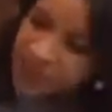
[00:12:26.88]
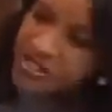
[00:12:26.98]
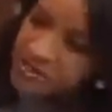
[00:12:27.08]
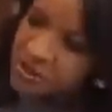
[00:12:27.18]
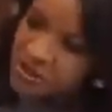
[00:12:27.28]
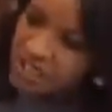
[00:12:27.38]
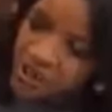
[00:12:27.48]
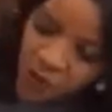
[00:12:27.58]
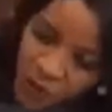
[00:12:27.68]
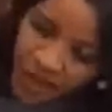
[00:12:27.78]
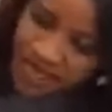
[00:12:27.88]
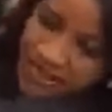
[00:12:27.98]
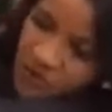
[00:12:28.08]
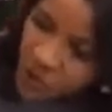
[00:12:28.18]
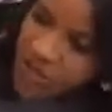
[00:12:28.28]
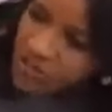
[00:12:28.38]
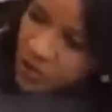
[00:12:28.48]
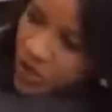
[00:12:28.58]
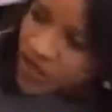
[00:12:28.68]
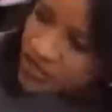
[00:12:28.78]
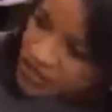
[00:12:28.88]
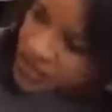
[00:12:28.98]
this machine and why it's one to watch.